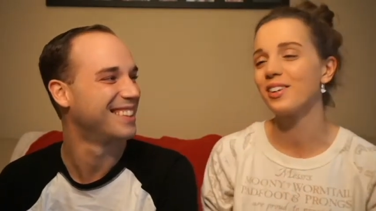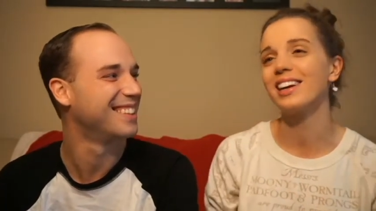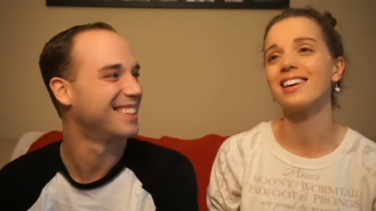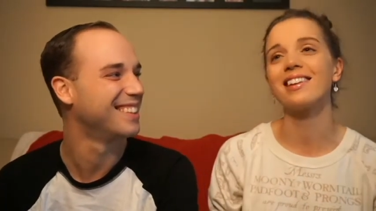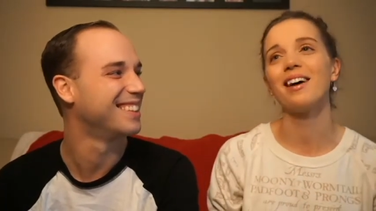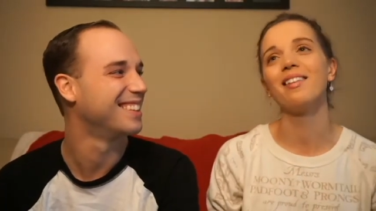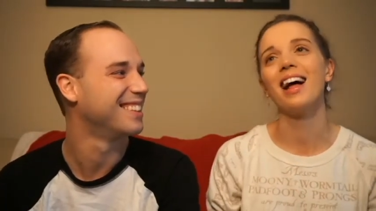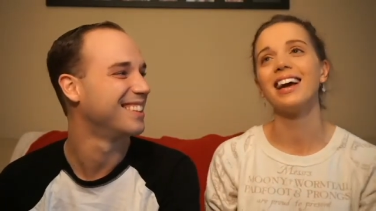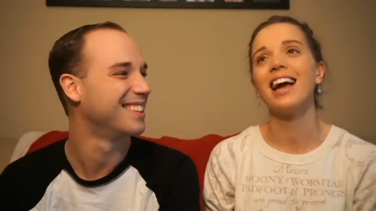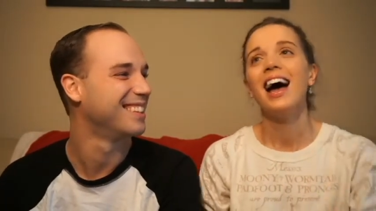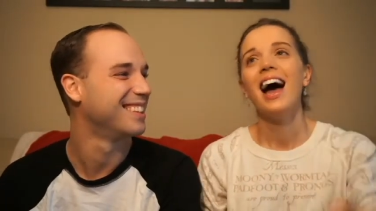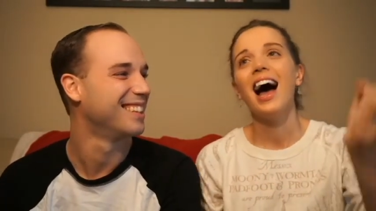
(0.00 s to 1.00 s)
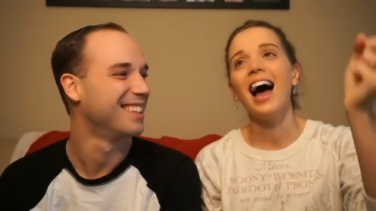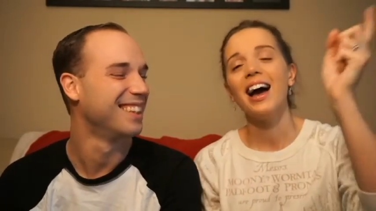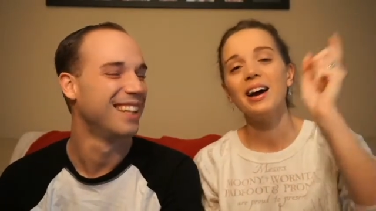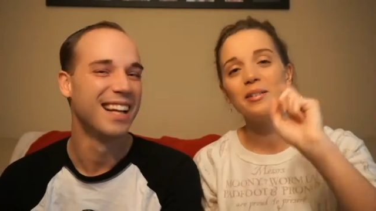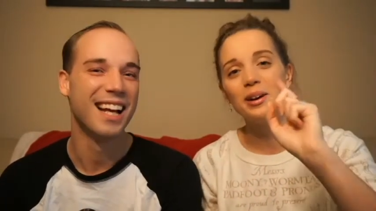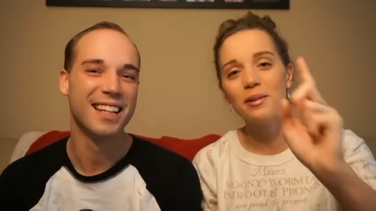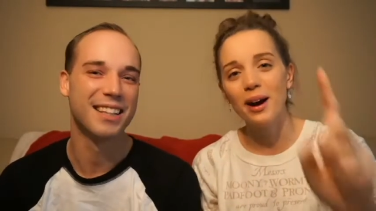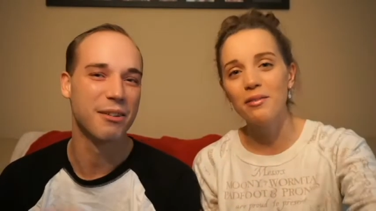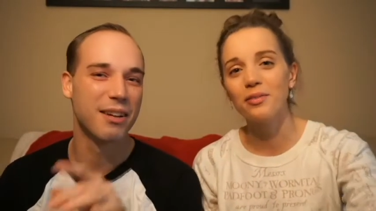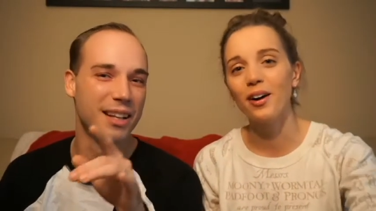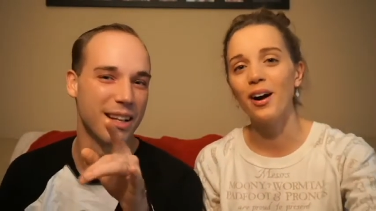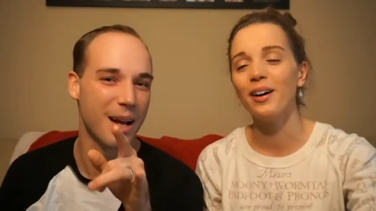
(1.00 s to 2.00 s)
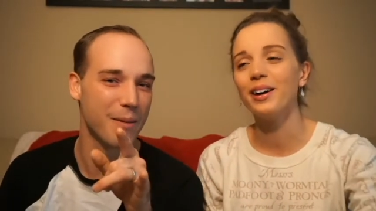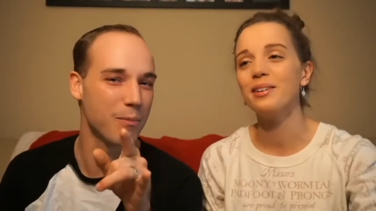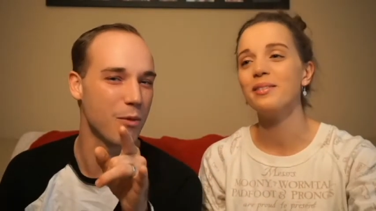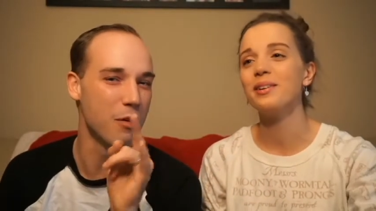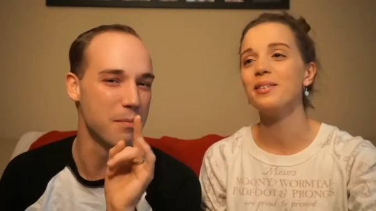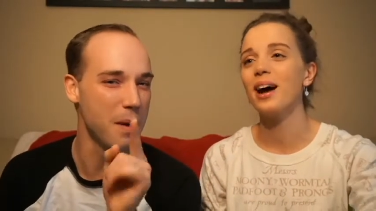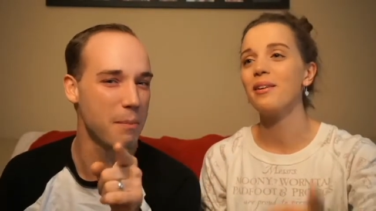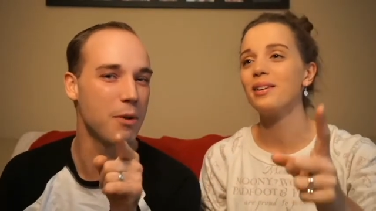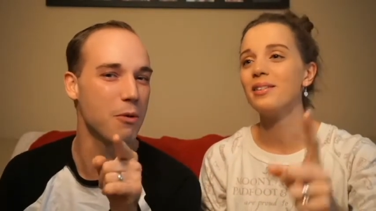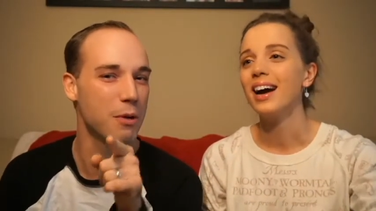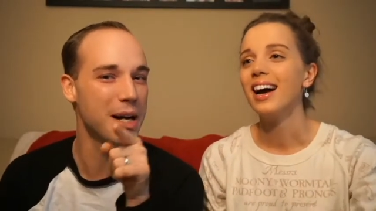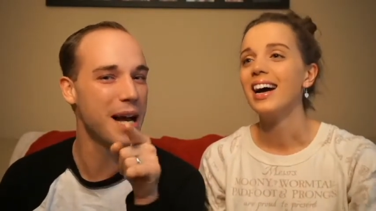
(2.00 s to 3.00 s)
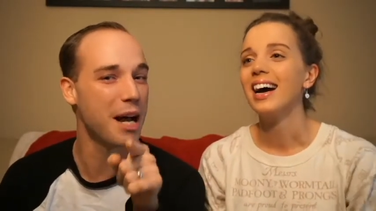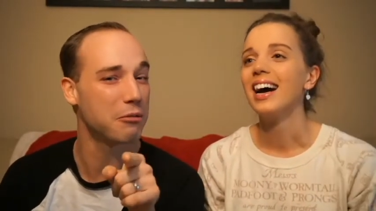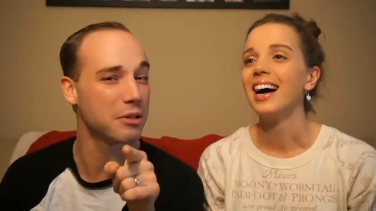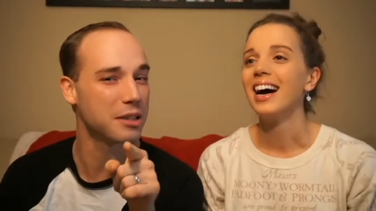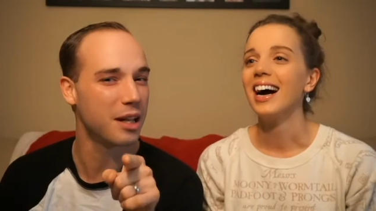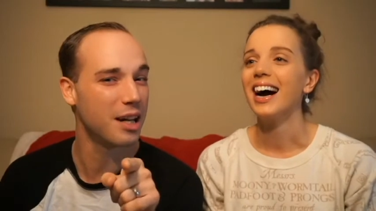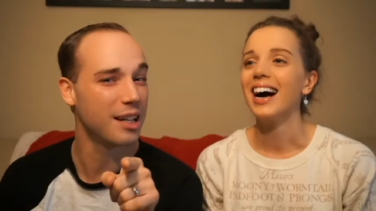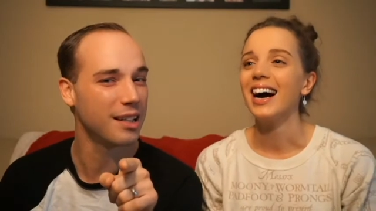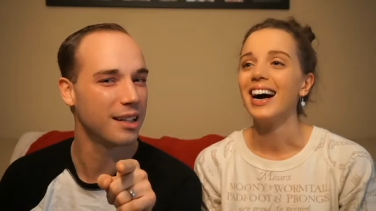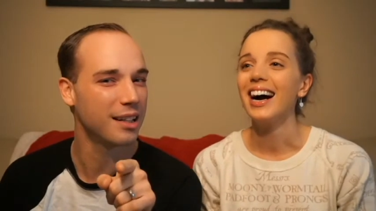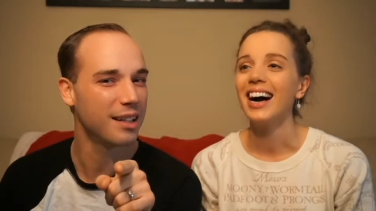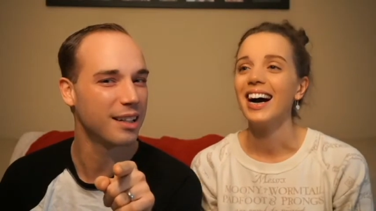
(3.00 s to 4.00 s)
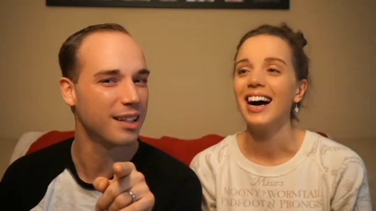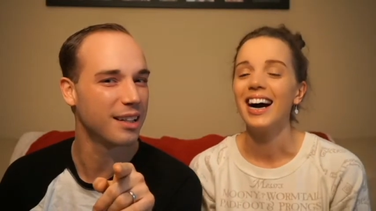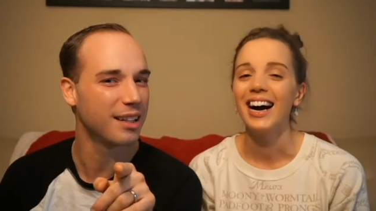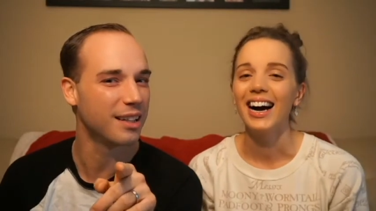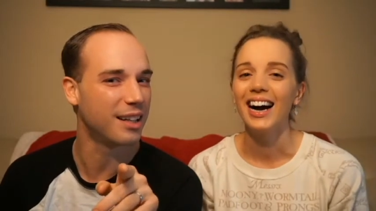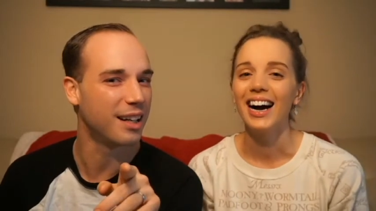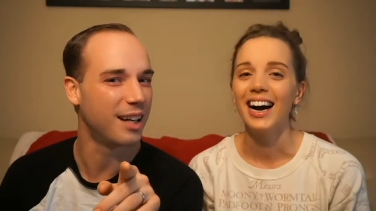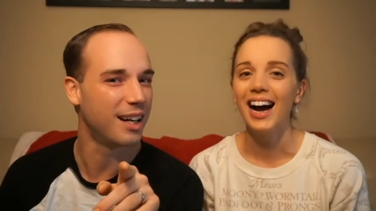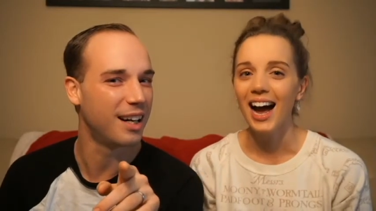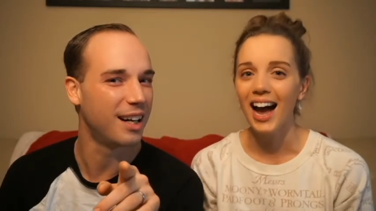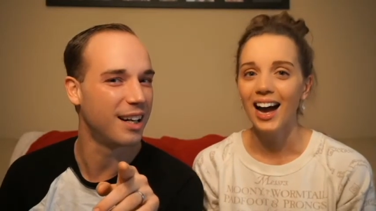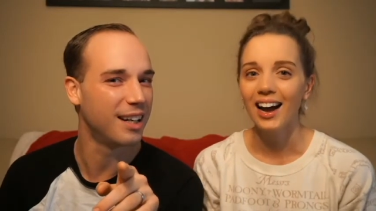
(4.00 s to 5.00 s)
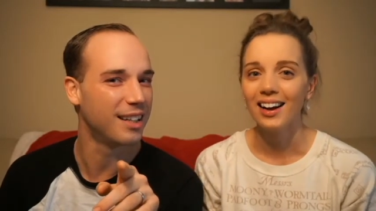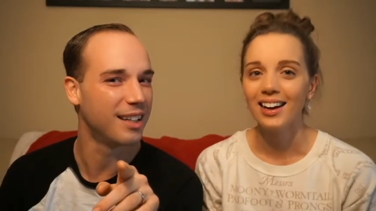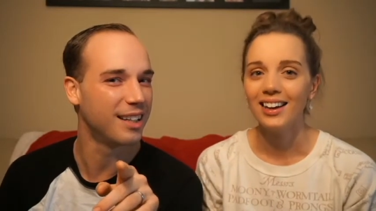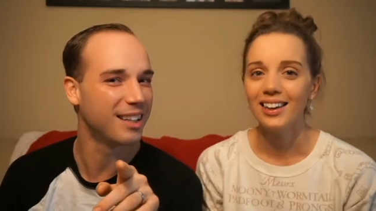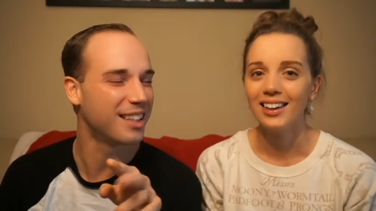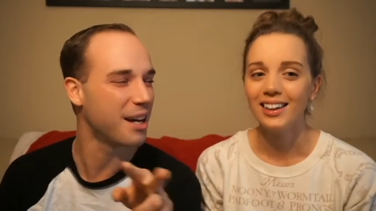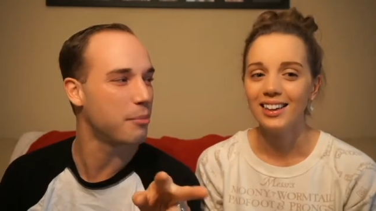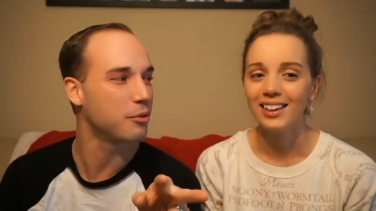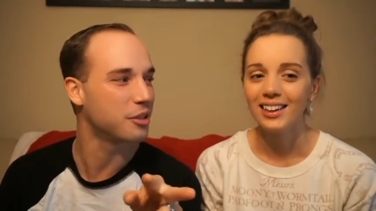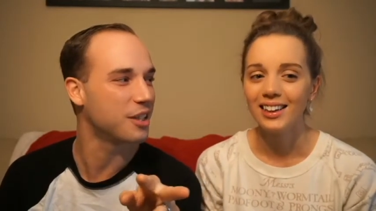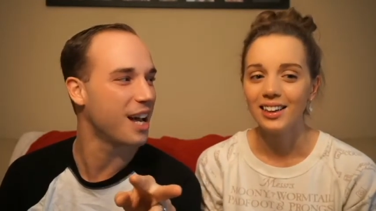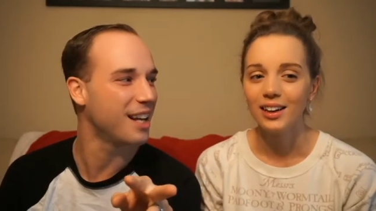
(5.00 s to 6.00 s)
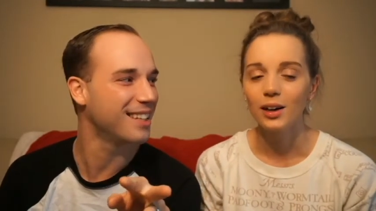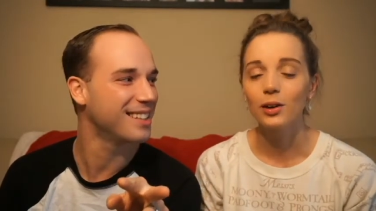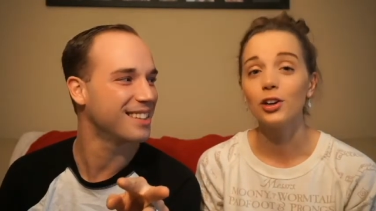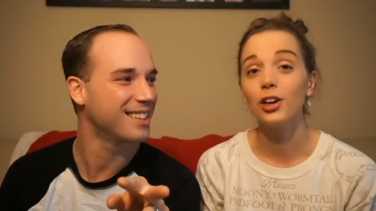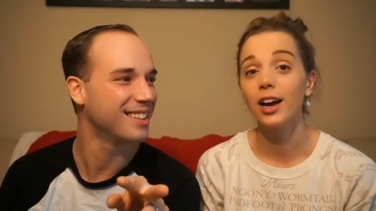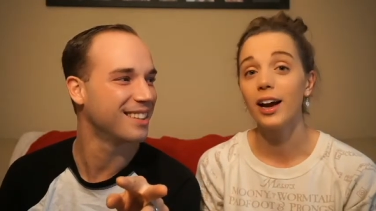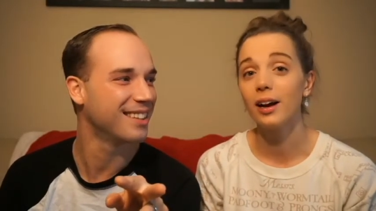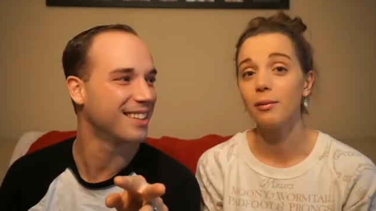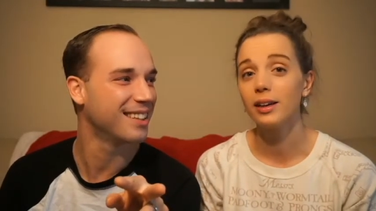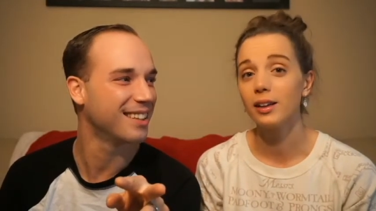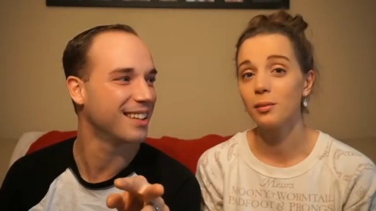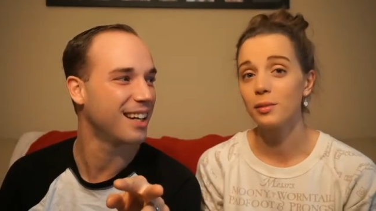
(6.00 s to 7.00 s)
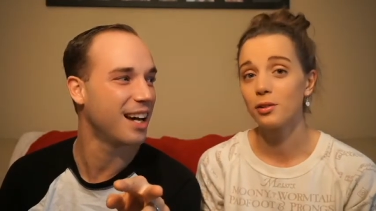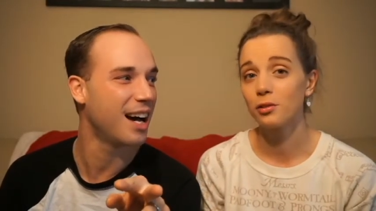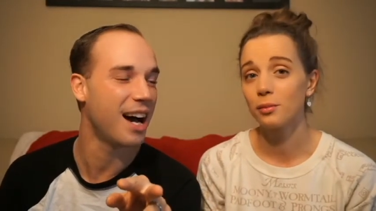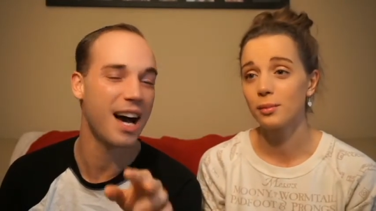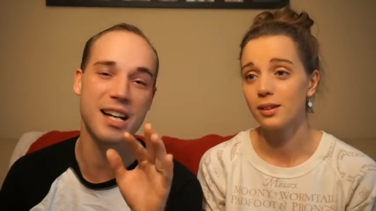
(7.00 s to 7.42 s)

Speaker 1: Because I'm like, we
Speaker 2: went for our honeymoon. Remember when I was on the couples challenge?
Speaker 1: Yeah, we did the Mr. and
Speaker 2: Mrs.